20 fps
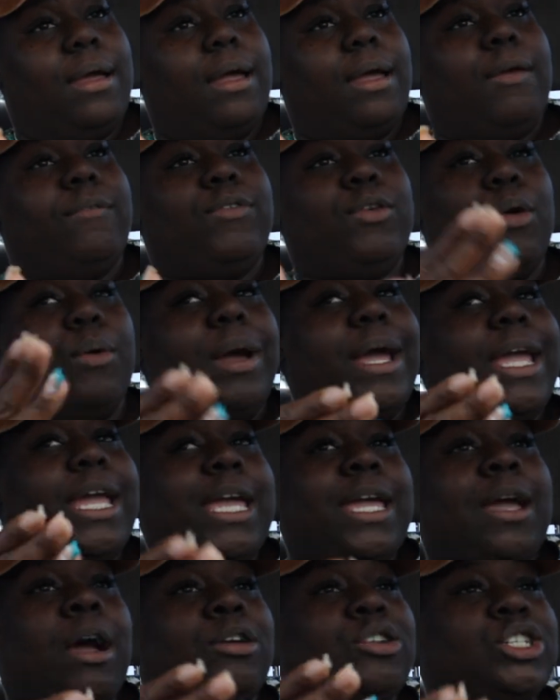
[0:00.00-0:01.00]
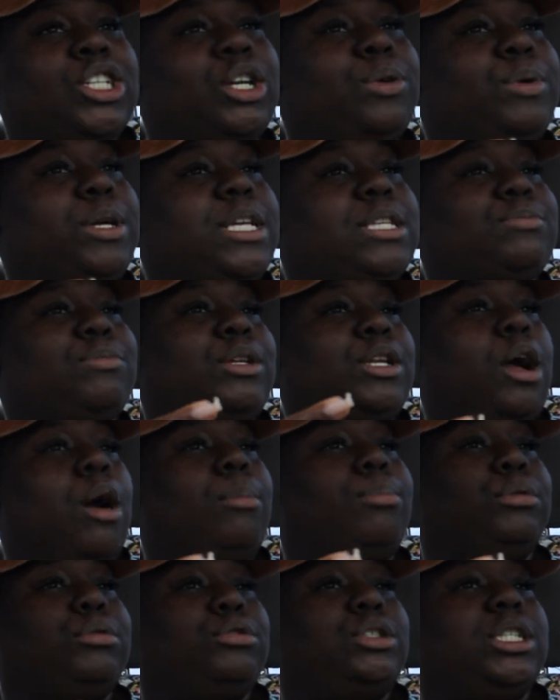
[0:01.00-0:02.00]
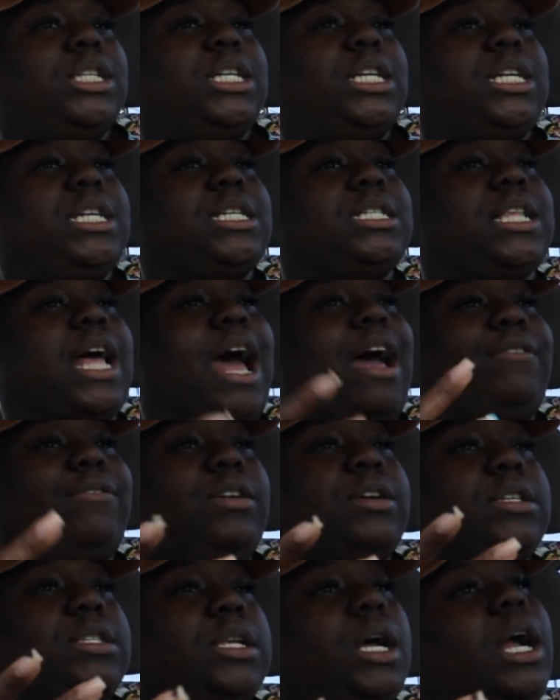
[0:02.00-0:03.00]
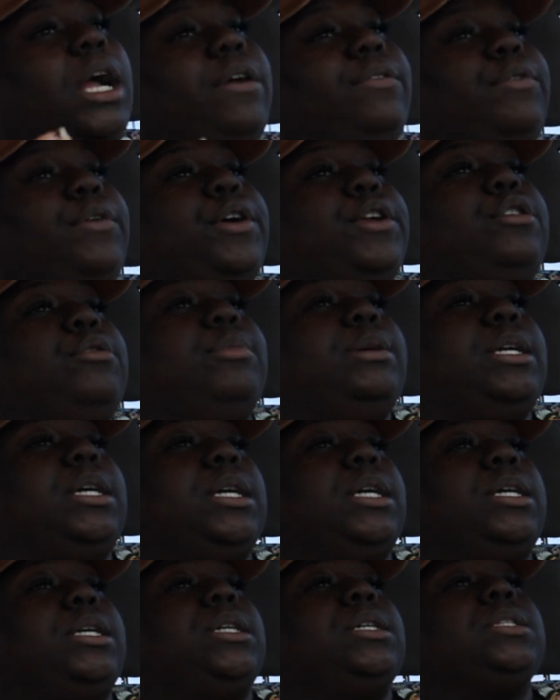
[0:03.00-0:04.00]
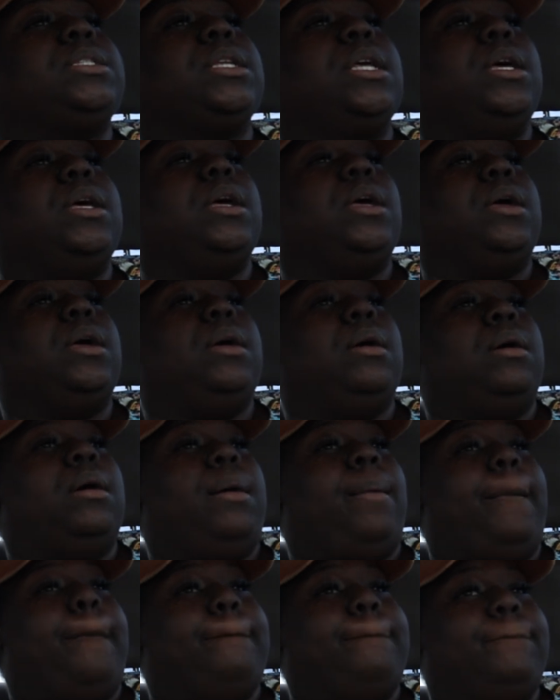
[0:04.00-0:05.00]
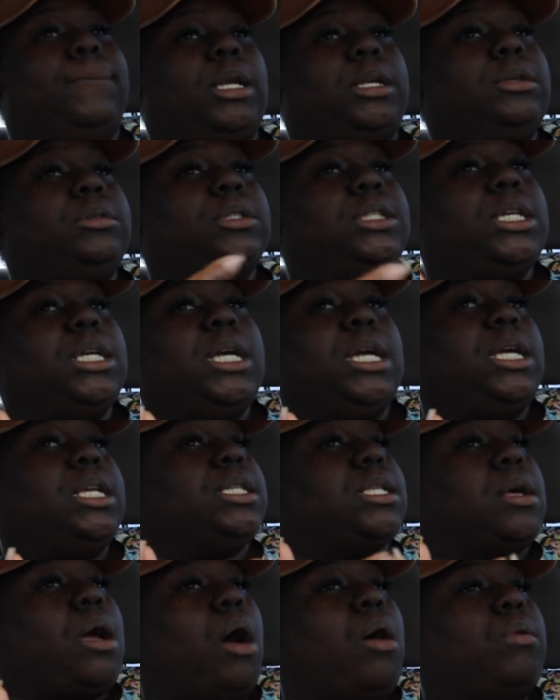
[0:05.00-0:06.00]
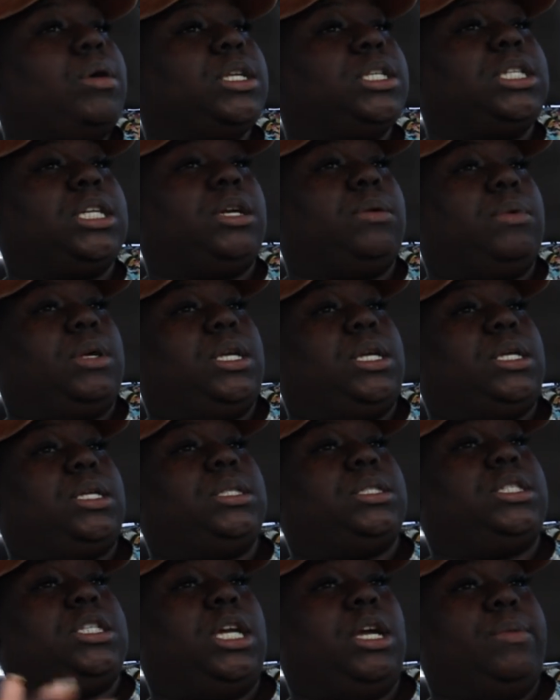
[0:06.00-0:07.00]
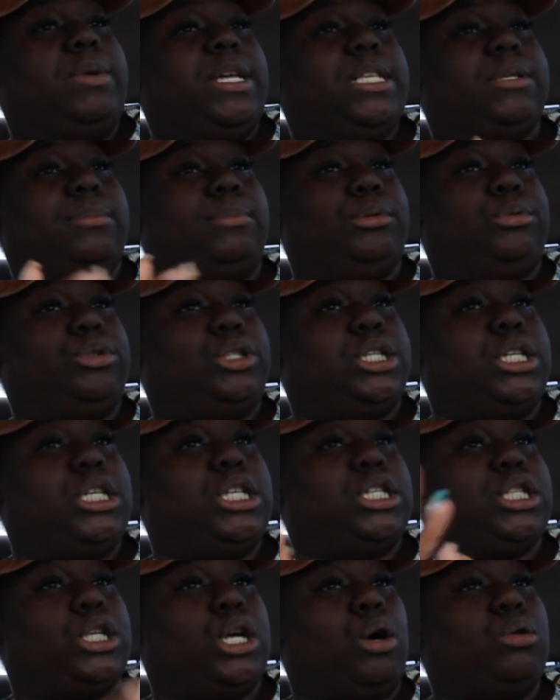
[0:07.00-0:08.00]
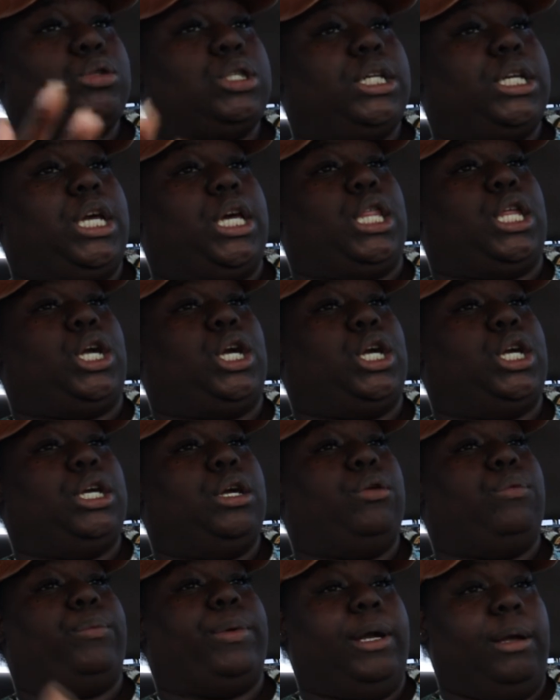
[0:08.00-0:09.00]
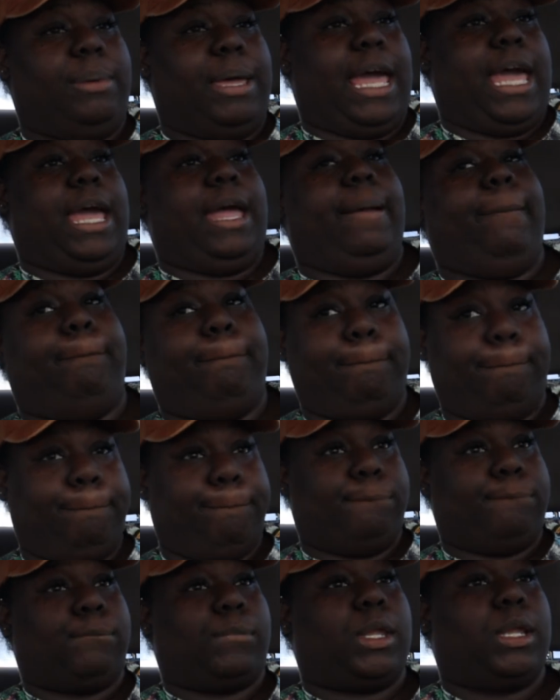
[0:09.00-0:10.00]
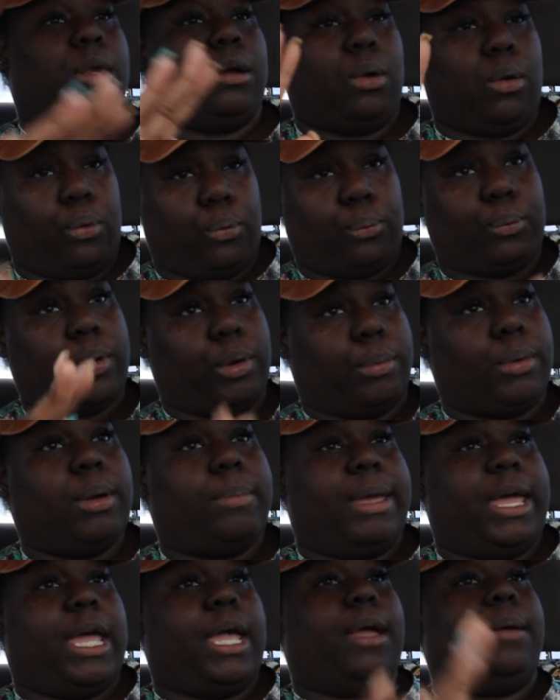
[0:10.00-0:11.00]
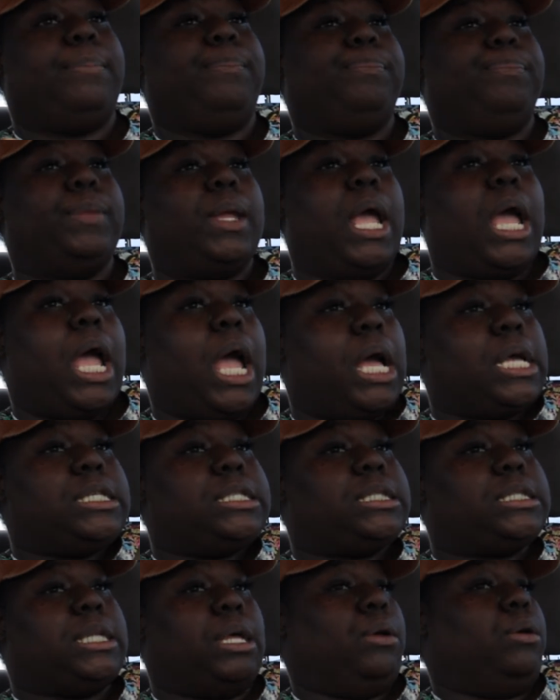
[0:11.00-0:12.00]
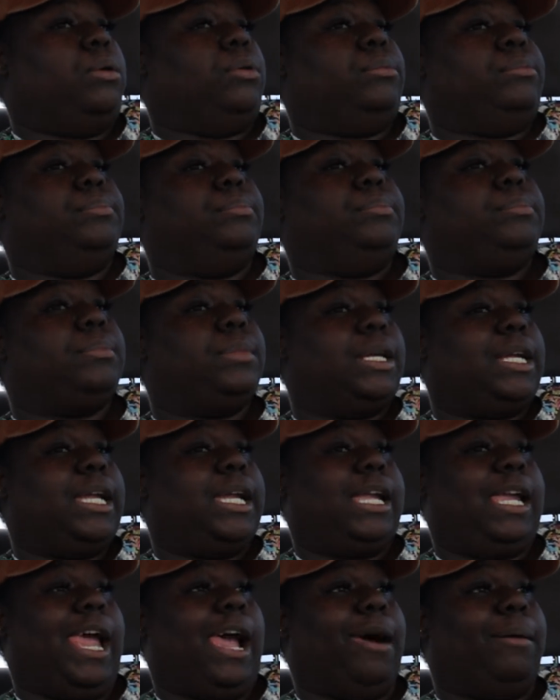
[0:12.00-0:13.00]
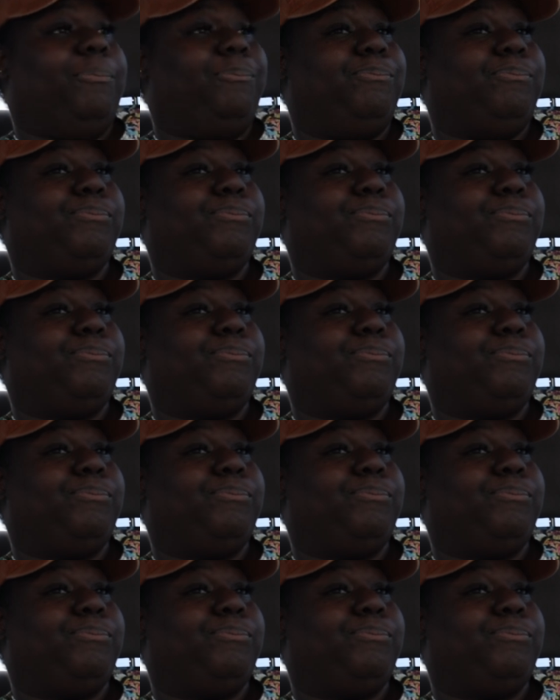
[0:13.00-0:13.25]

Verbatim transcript: if you ain't eat your chicken wings with no blue cheese, I feel sorry for you because blue cheese go with chicken wings. Chicken wings and blue cheese go together real bad. Real, real bad. So, yeah.